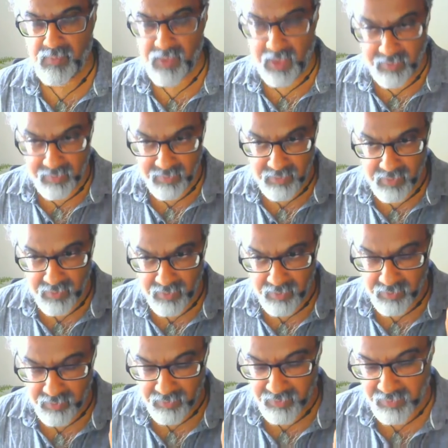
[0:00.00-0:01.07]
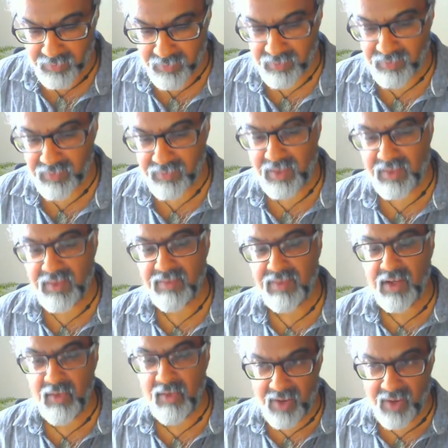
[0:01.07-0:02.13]
That is the
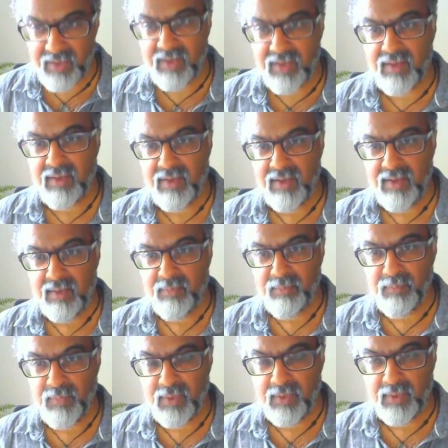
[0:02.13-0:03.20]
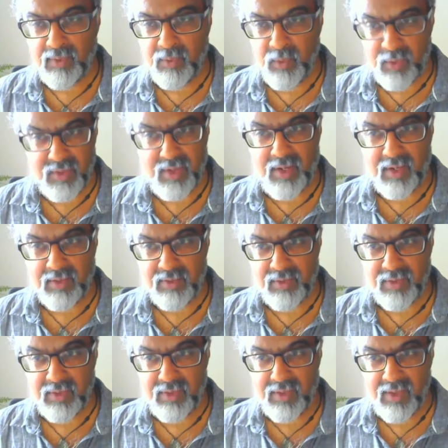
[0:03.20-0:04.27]
defining question,
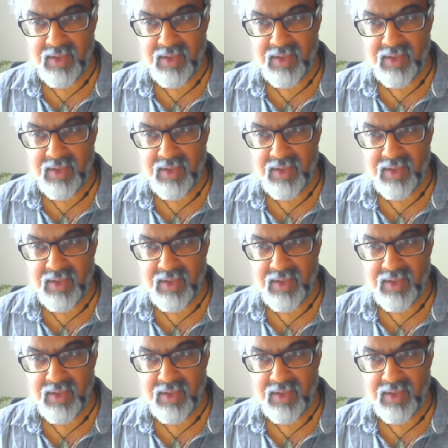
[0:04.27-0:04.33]
actually.